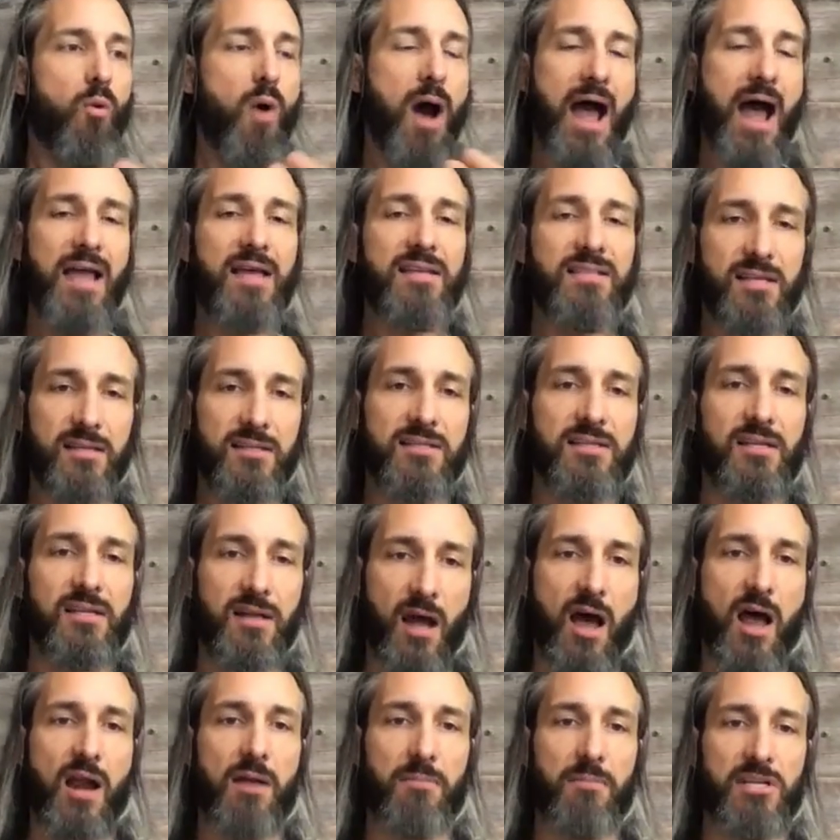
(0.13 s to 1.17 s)
why is it
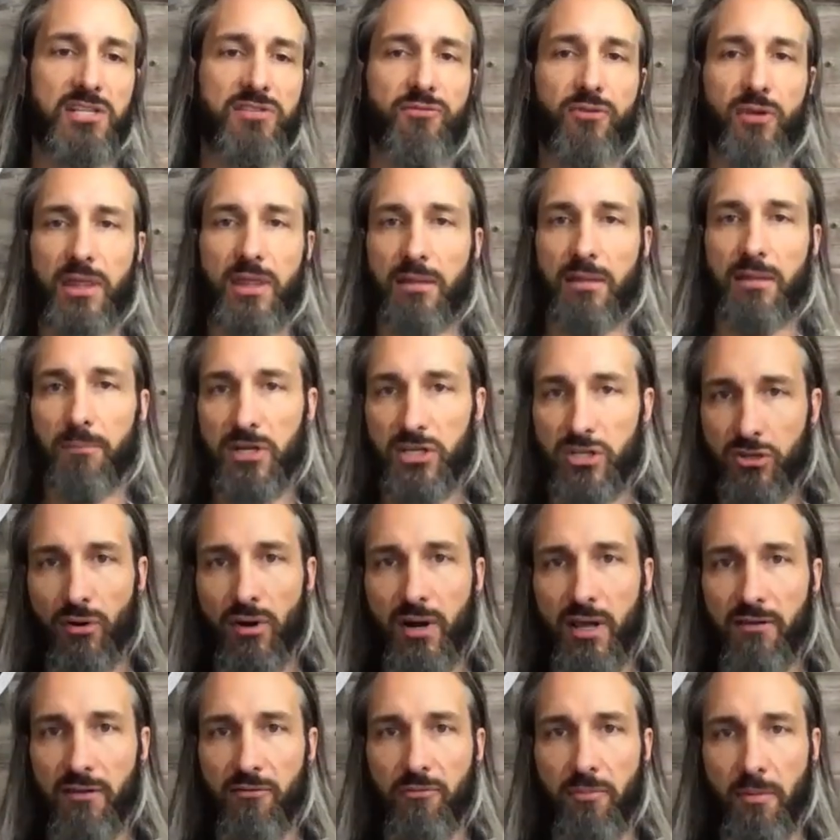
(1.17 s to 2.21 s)
synonymous with the
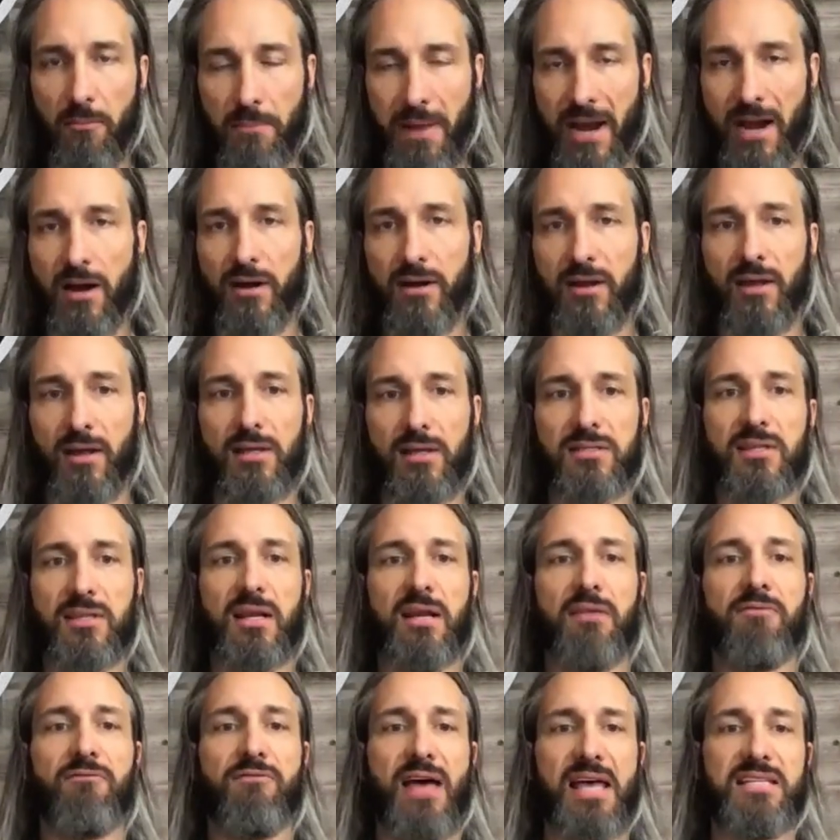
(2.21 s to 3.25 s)
majority of Americans
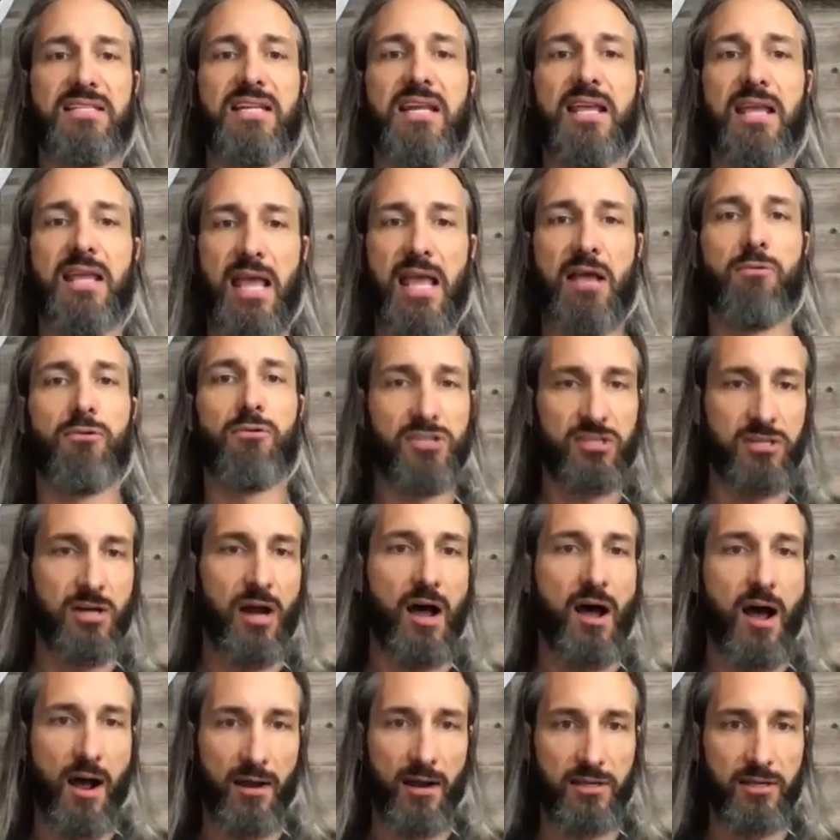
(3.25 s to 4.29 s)
that investing equals
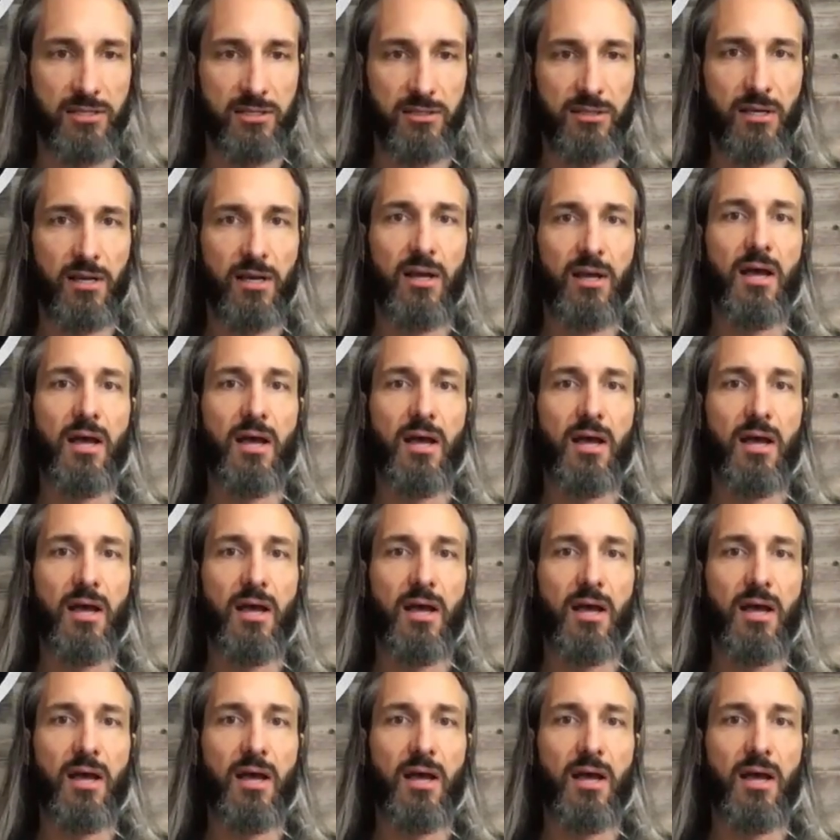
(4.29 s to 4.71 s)
stocks?